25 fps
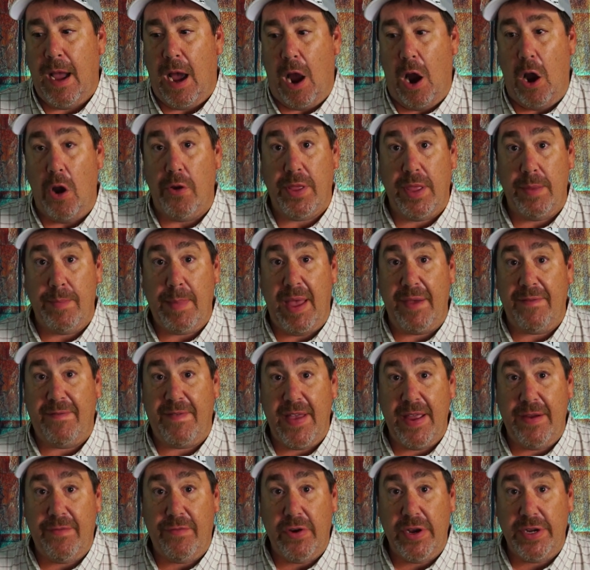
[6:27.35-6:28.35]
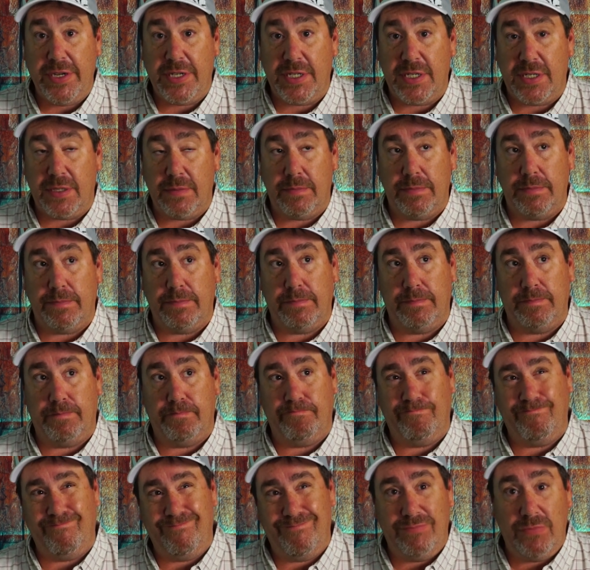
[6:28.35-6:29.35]
Are they my favorites?
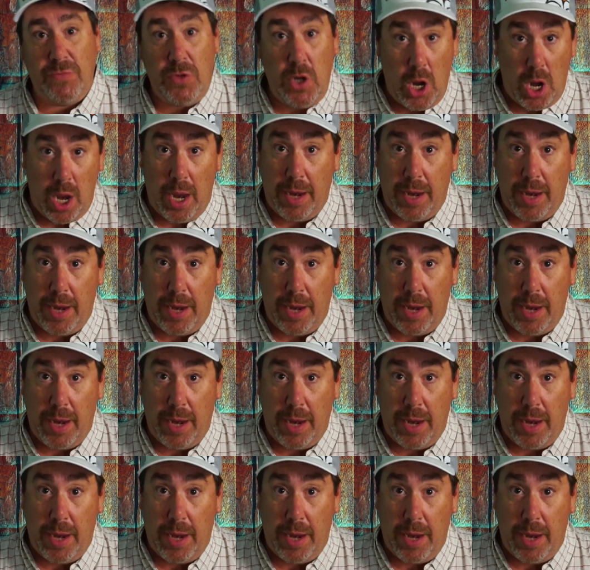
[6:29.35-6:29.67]
No,